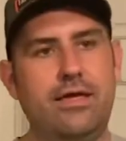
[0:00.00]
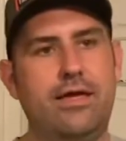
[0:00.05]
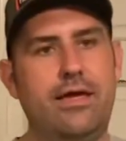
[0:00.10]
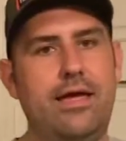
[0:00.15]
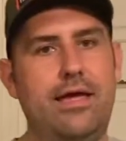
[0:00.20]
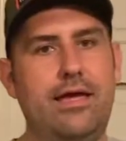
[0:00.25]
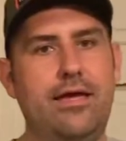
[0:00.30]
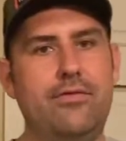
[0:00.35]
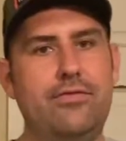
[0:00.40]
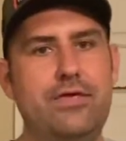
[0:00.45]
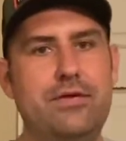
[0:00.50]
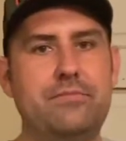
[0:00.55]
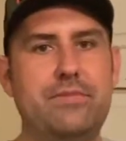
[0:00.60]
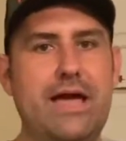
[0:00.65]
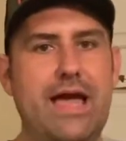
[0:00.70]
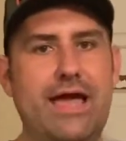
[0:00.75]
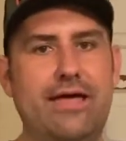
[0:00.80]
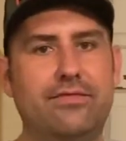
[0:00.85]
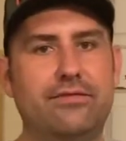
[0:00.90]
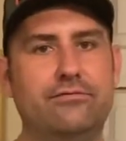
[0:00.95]
And the
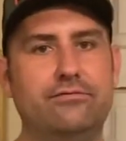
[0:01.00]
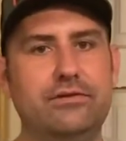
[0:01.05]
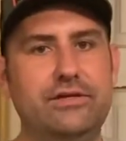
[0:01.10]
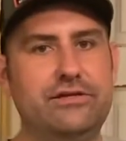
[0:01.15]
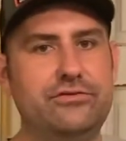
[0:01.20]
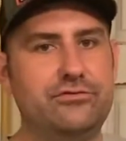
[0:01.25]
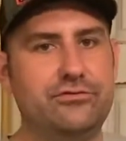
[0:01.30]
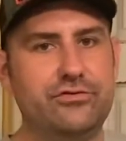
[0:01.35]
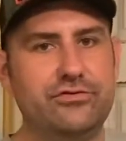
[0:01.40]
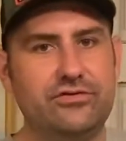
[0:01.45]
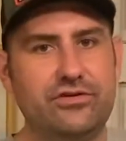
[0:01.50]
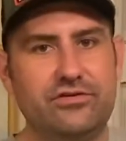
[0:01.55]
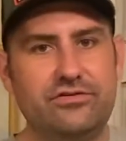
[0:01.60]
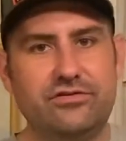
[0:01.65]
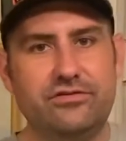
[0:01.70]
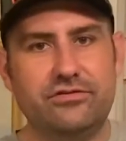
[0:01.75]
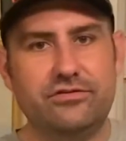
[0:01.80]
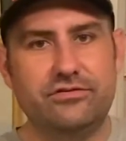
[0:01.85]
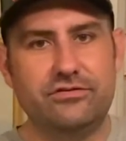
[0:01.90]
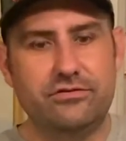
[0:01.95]
path of least
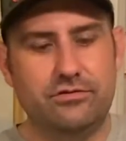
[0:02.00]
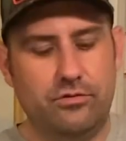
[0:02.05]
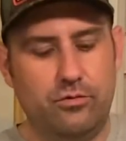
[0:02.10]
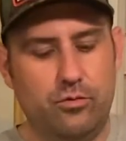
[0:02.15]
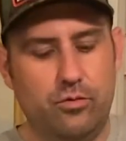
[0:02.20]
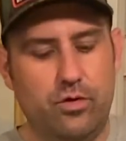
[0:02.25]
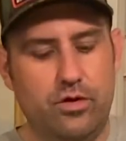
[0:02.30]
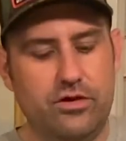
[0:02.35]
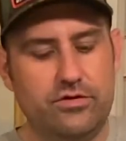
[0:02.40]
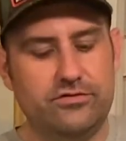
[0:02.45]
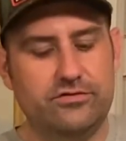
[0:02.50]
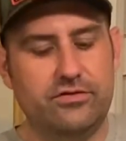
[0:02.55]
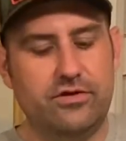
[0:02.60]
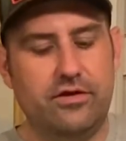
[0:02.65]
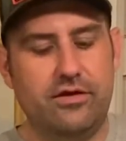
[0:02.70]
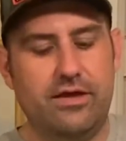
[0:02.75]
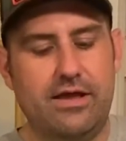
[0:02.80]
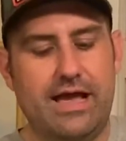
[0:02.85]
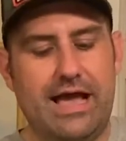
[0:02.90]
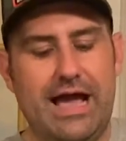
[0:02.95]
resistance was
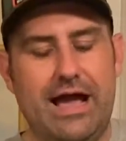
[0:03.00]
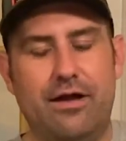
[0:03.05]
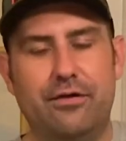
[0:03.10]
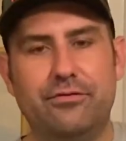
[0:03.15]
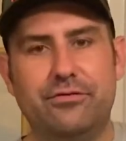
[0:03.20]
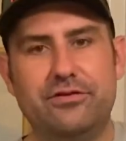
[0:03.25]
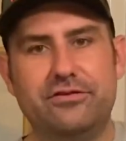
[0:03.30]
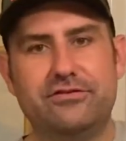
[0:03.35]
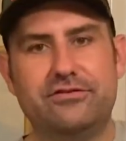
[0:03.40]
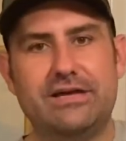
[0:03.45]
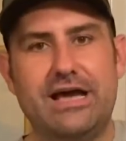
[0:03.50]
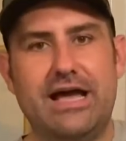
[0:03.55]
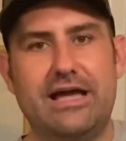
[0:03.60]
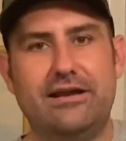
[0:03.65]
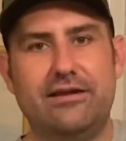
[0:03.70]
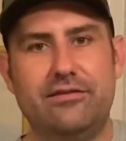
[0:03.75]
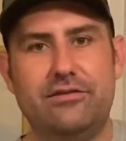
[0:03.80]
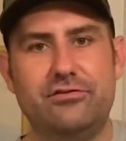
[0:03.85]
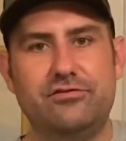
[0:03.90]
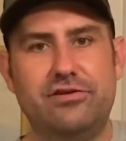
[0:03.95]
out the side
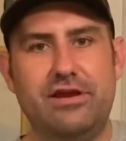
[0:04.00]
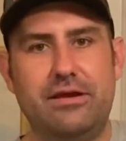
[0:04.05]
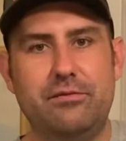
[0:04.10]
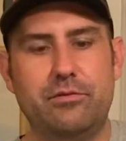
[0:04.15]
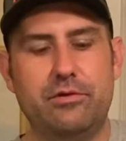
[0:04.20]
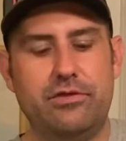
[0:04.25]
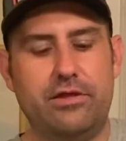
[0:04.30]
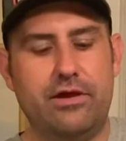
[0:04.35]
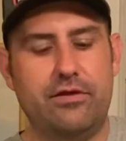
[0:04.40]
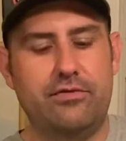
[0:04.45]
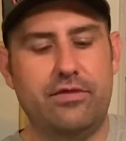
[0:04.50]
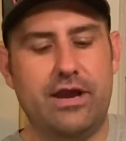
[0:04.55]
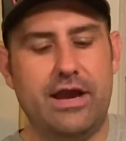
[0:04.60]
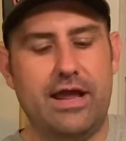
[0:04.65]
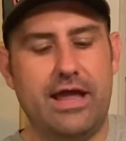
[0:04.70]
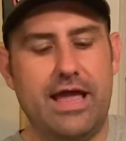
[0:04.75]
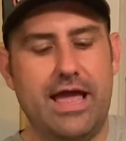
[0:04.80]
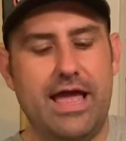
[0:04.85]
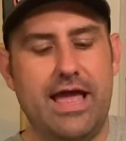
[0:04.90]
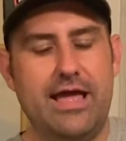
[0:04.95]
of the chamber there that I
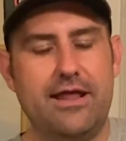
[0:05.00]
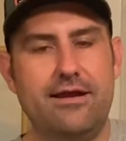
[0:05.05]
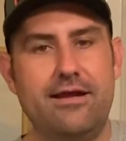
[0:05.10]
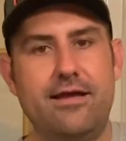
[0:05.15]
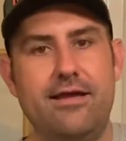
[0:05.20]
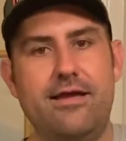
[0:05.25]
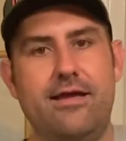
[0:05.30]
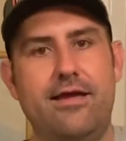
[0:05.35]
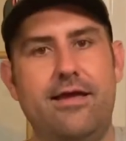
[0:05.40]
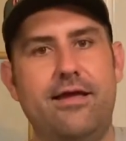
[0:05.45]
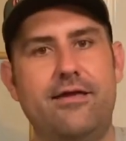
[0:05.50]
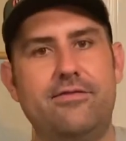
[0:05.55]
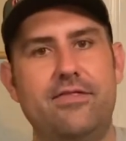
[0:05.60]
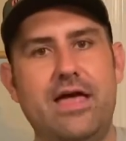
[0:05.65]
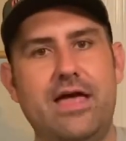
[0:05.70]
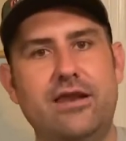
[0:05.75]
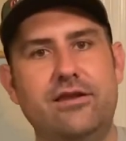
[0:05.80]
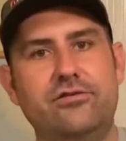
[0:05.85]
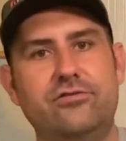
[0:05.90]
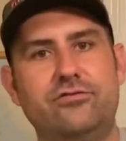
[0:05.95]
had. And that
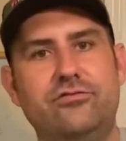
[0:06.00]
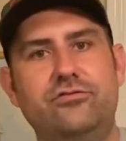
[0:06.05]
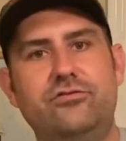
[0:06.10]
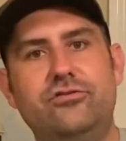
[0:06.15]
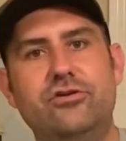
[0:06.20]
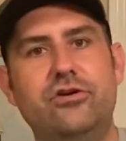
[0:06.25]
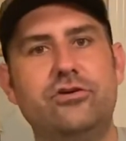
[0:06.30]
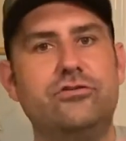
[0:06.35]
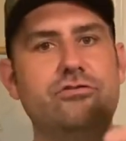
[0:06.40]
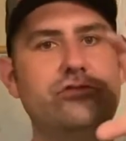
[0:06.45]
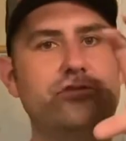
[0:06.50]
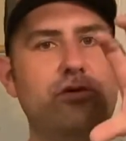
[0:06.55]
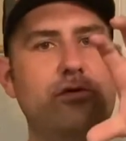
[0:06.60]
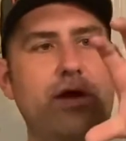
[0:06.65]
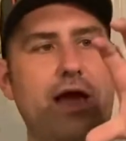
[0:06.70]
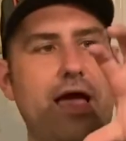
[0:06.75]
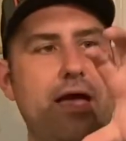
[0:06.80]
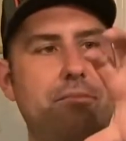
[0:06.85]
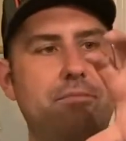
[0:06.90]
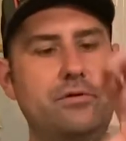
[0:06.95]
is just so
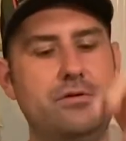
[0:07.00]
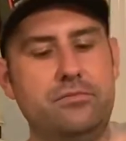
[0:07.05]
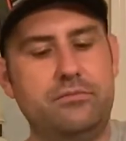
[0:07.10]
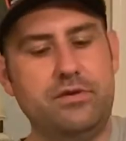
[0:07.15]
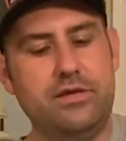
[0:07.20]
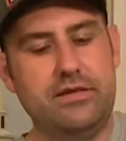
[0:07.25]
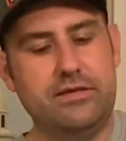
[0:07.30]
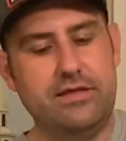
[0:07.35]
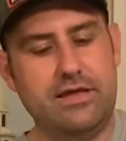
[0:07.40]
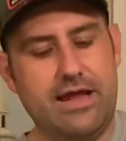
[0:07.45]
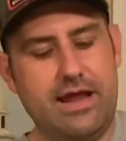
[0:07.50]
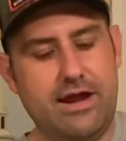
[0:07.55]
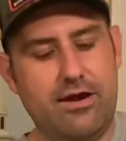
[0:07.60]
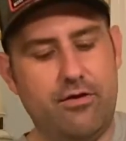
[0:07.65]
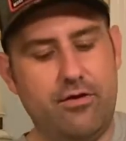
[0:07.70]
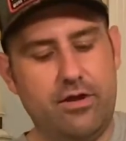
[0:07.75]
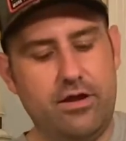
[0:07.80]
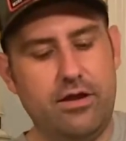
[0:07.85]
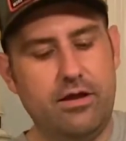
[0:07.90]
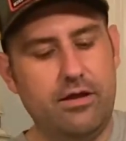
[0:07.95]
happened to be the
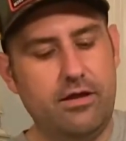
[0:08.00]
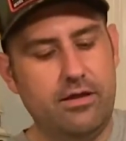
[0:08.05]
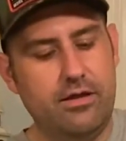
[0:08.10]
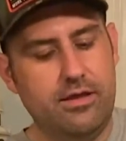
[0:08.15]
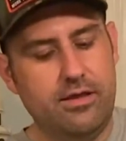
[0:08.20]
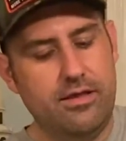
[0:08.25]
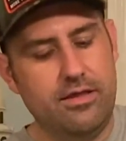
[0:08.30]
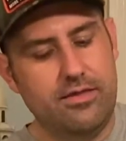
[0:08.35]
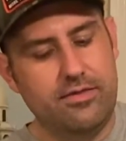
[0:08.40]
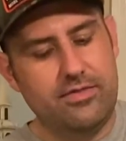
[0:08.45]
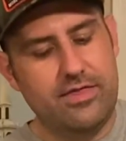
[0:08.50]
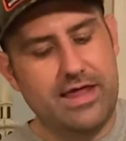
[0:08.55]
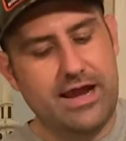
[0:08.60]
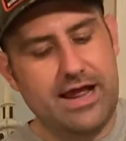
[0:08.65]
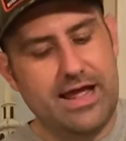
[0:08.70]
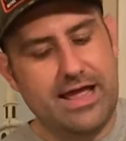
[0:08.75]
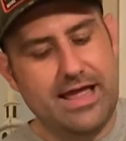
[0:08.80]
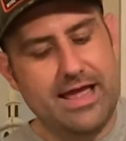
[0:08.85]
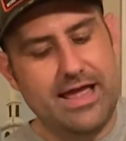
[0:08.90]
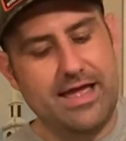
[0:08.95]
area that I
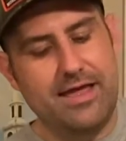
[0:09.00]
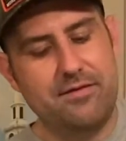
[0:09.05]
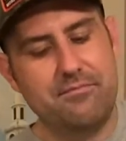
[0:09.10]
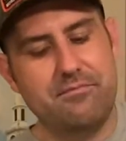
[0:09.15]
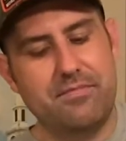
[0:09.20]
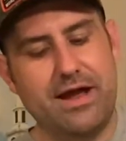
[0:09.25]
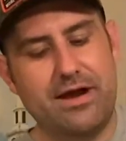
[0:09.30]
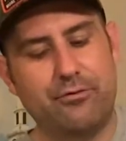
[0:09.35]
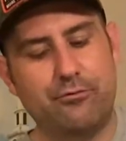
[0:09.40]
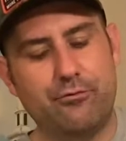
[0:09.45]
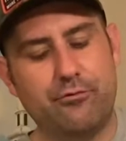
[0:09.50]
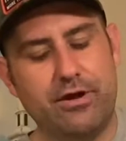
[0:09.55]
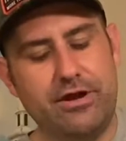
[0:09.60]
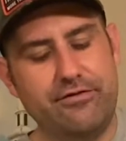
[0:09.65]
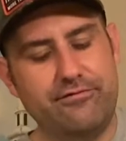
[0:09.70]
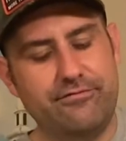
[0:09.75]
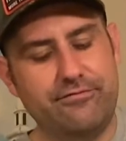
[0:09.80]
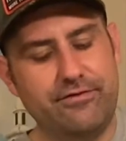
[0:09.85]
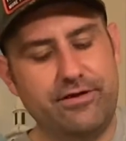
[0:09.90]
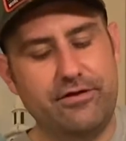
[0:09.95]
had my ring
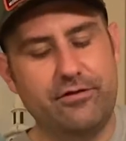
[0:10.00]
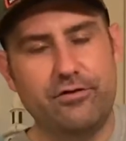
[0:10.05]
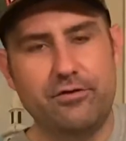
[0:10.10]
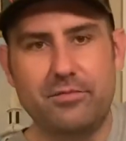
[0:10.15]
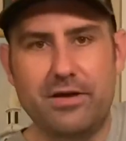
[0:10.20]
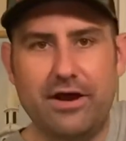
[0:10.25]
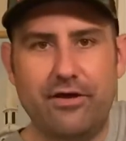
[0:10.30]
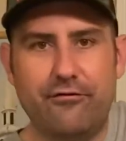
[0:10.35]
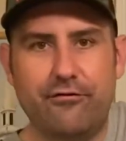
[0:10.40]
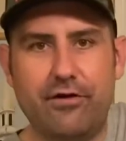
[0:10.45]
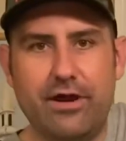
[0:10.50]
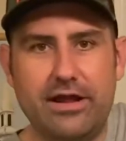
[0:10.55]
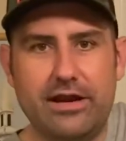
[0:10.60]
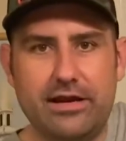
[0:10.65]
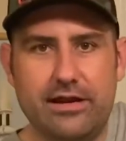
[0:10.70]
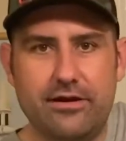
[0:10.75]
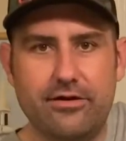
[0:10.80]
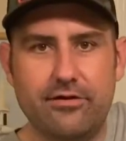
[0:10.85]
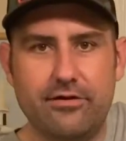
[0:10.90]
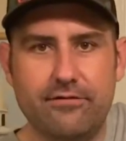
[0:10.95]
finger about right
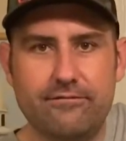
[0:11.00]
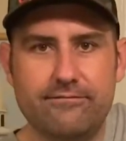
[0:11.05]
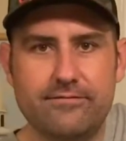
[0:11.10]
here.